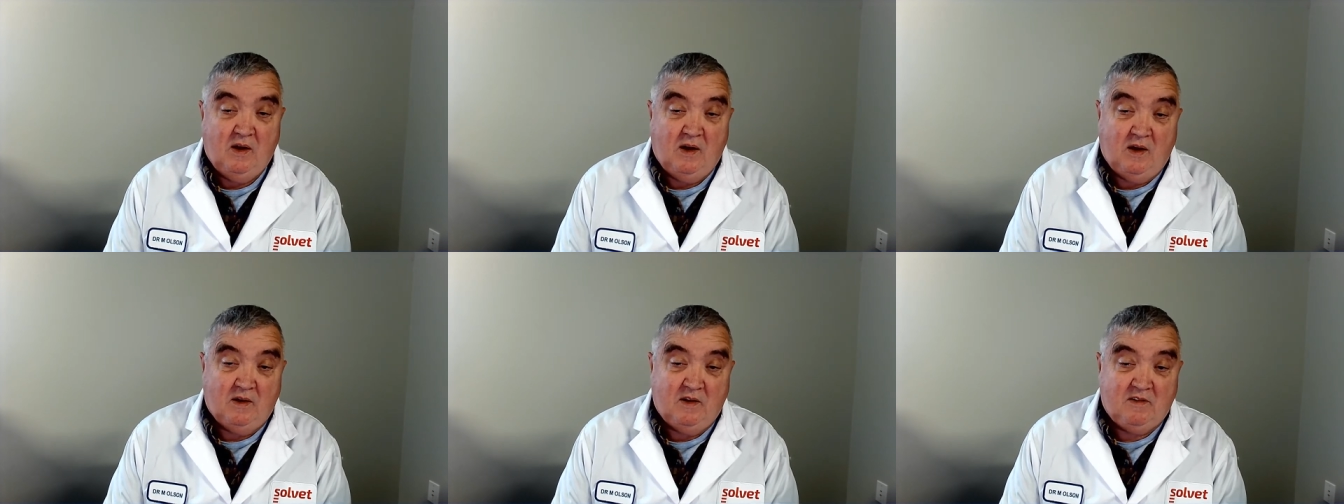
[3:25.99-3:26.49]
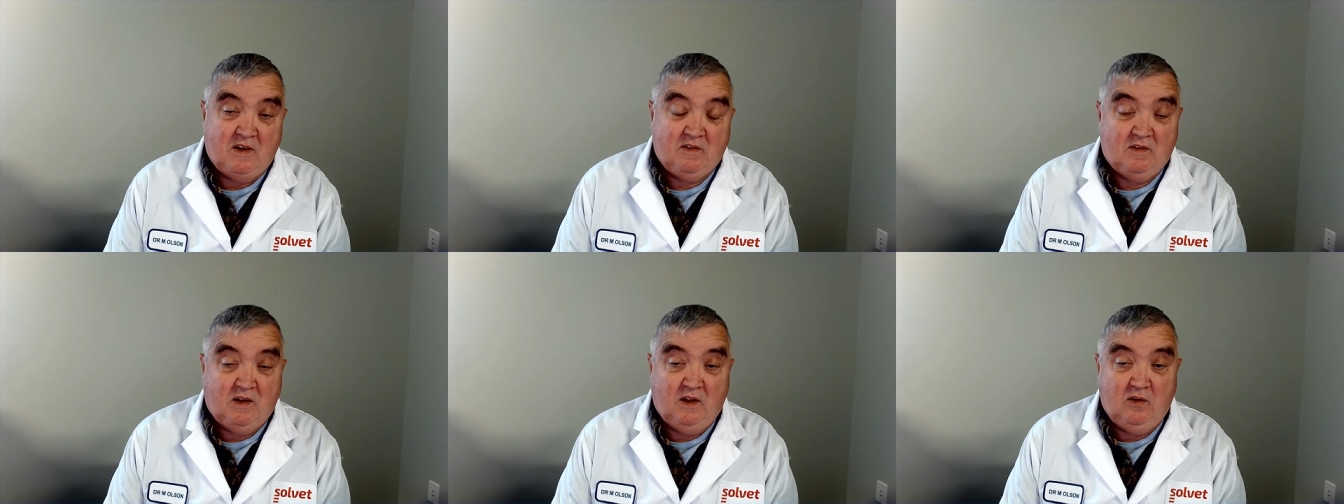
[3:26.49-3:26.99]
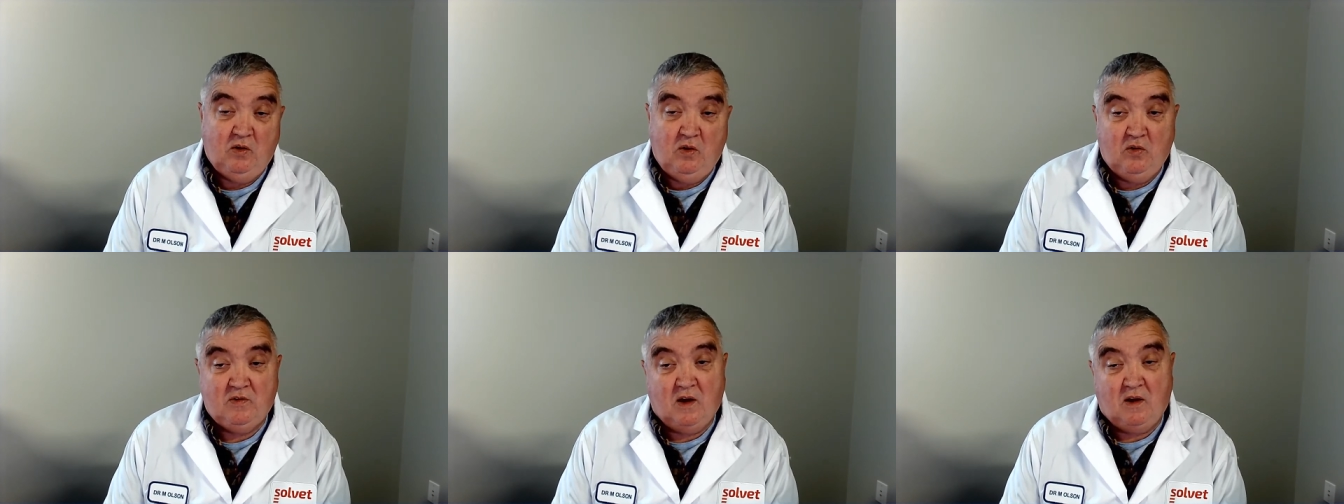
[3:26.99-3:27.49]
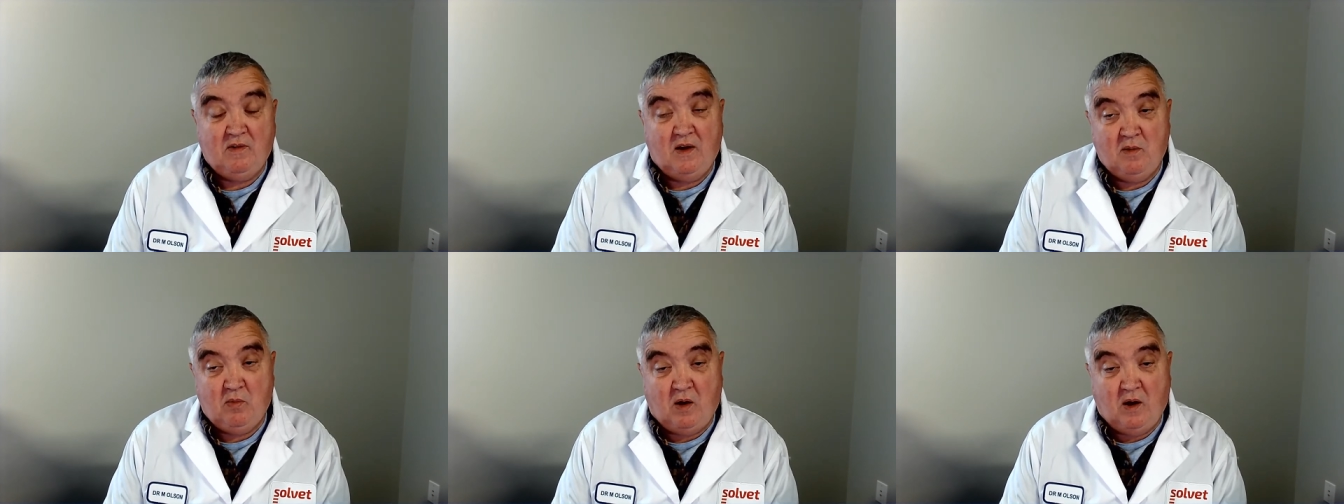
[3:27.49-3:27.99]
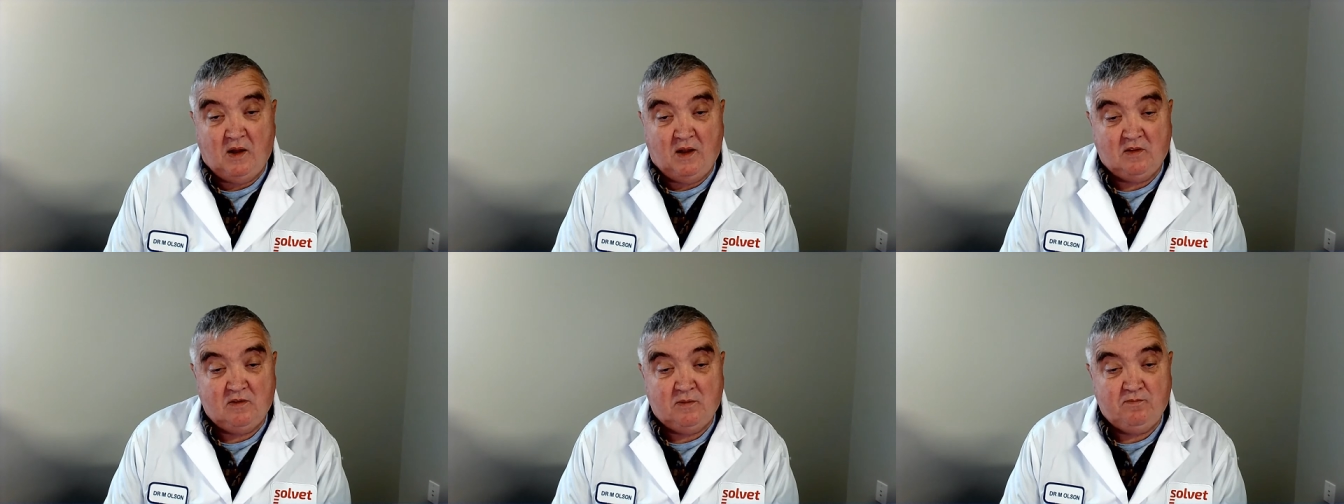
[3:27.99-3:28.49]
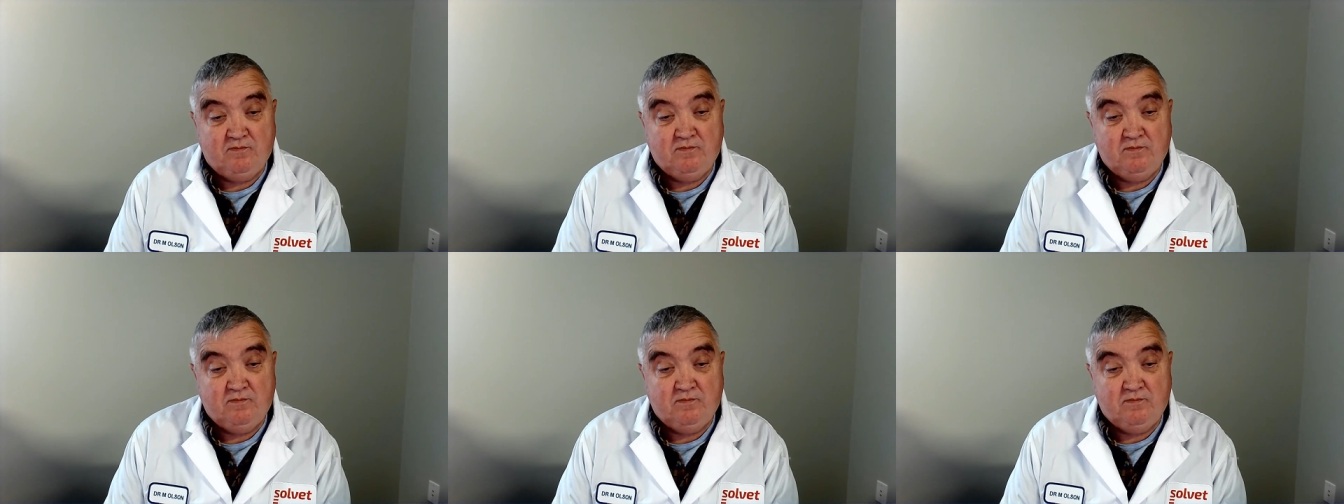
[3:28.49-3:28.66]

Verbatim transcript: uh, use of antibiotics.